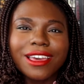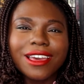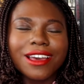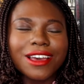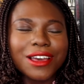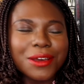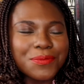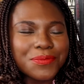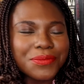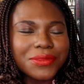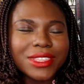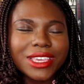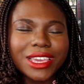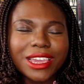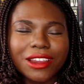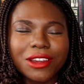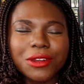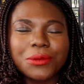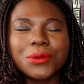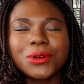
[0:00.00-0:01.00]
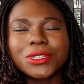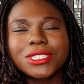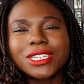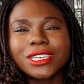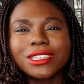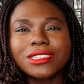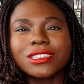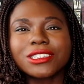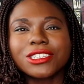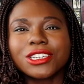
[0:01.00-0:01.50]
Harry Potter
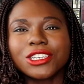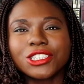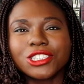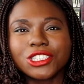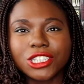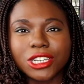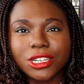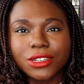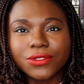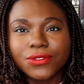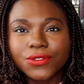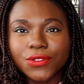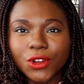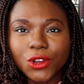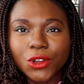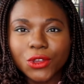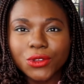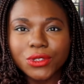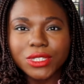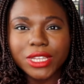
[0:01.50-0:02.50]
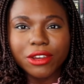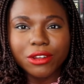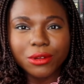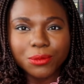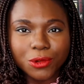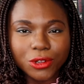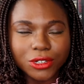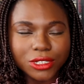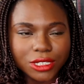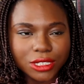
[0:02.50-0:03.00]
and the Cursed Child follows Harry
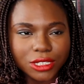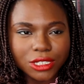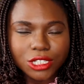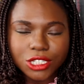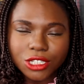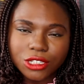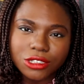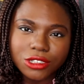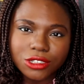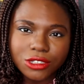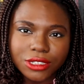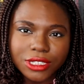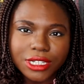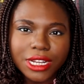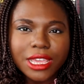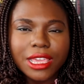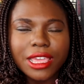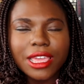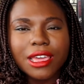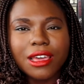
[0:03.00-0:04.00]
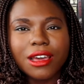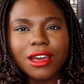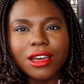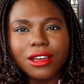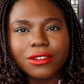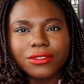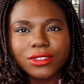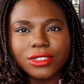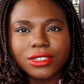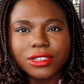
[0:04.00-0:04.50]
Potter's children
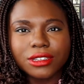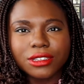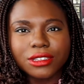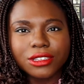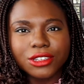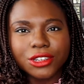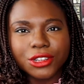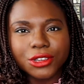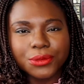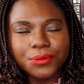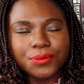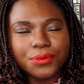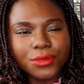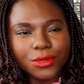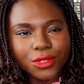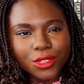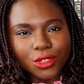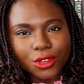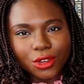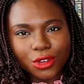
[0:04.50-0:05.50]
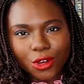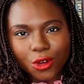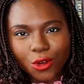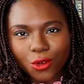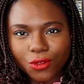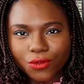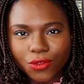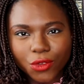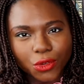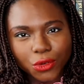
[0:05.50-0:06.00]
after, the
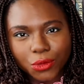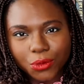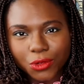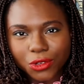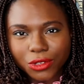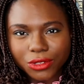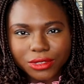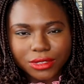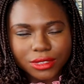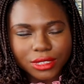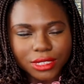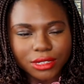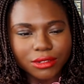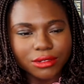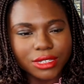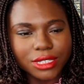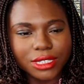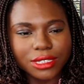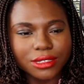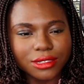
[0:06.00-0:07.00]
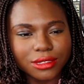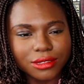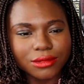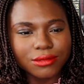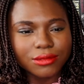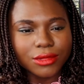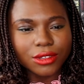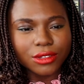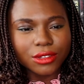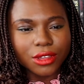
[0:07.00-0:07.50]
whole Voldemort
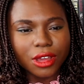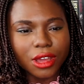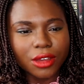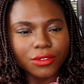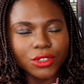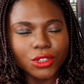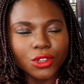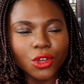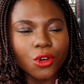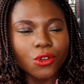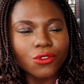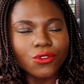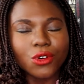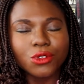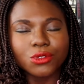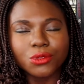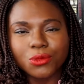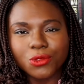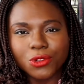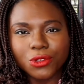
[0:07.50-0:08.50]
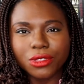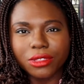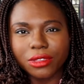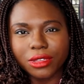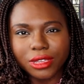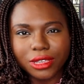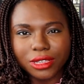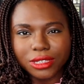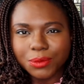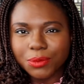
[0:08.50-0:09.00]
after the whole Voldemort
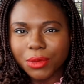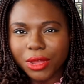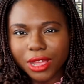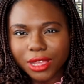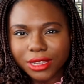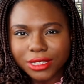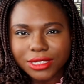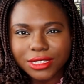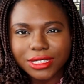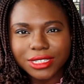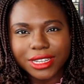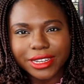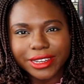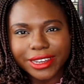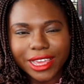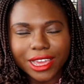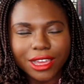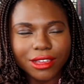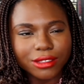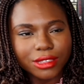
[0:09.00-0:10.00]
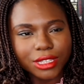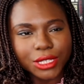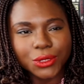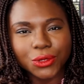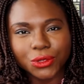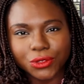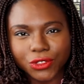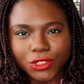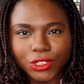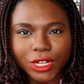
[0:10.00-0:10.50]
thing has passed, and now they're
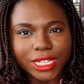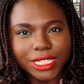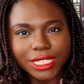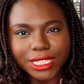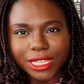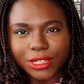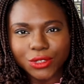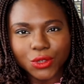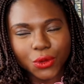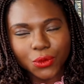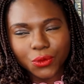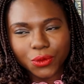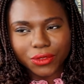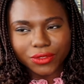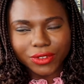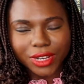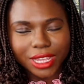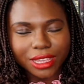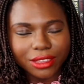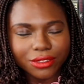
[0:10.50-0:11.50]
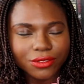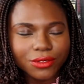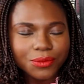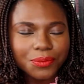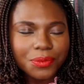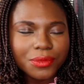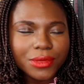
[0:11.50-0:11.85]
sort of trying to get on with life.